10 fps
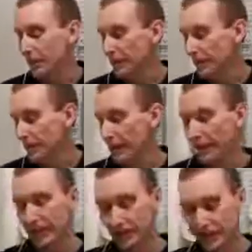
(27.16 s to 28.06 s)
The
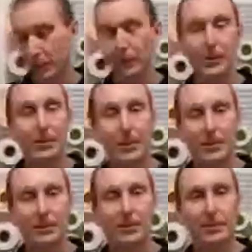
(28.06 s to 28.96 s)
solvent in the
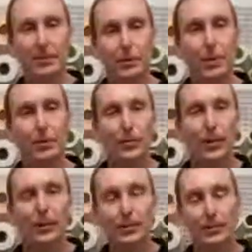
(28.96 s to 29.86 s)
inks, the job of
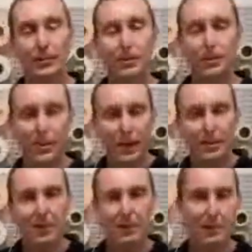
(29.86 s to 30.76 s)
that is to
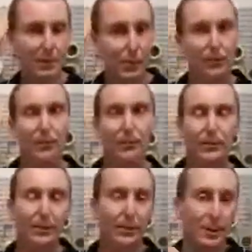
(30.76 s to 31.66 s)
basically soften the
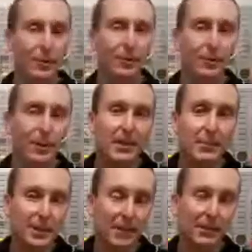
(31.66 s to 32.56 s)
material and help the
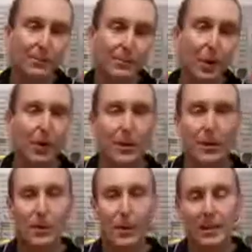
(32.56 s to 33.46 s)
pigments actually bind
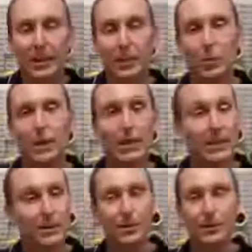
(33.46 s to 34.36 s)
their way and get their way
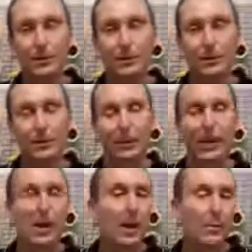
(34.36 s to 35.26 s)
into the material.
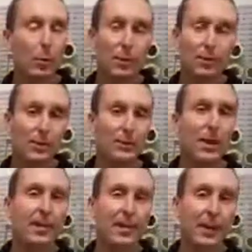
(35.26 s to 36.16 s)
But once it's
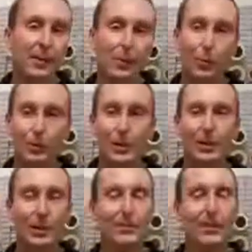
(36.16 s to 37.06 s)
done that, we
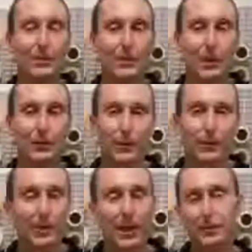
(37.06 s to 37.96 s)
need to give those solvents
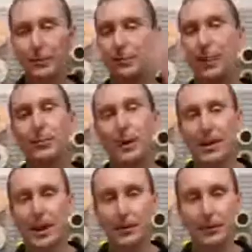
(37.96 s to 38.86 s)
a chance to
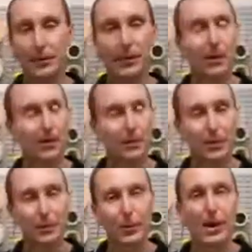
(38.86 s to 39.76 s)
evaporate out of the
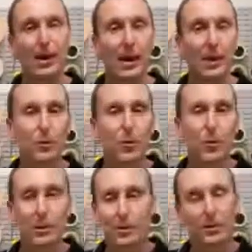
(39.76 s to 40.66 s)
film.
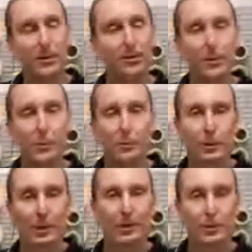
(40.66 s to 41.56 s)
Otherwise, that film will
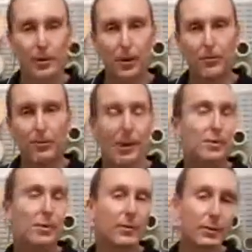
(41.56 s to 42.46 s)
retain soft and it
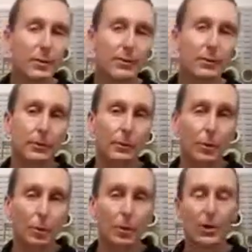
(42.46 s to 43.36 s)
will be very difficult to
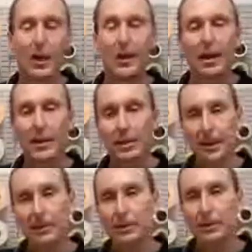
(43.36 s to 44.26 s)
work with, and you
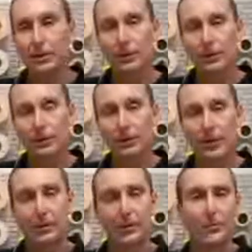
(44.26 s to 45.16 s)
can lead to lots of
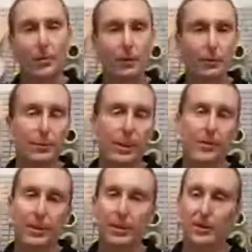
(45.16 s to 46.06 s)
downstream problems
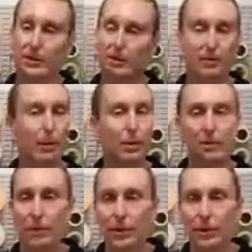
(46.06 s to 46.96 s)
such as loss
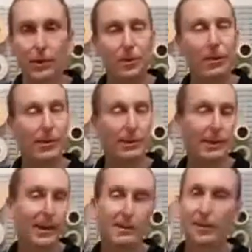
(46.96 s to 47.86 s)
of adhesion,
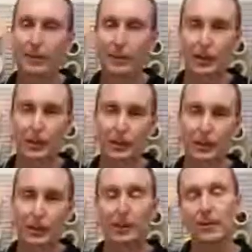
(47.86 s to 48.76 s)
edge lifting and
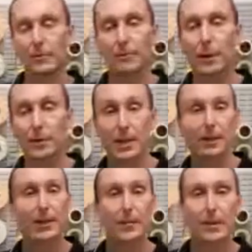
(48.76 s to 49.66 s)
curling, bubbles
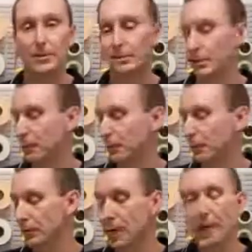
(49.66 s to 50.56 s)
under laminates and so
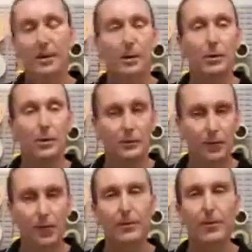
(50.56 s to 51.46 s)
forth. So it is
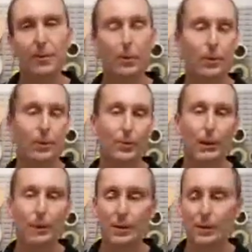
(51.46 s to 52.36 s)
very important
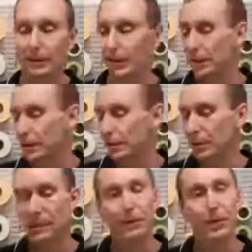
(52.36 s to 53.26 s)
that we let those
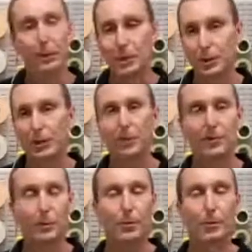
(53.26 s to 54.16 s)
prints fully cure
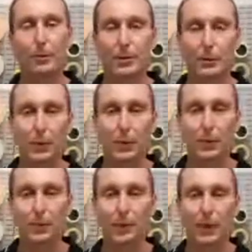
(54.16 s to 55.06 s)
before we do anything with
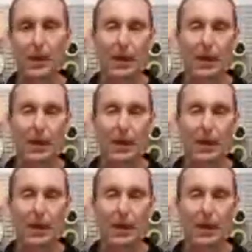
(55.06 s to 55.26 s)
them.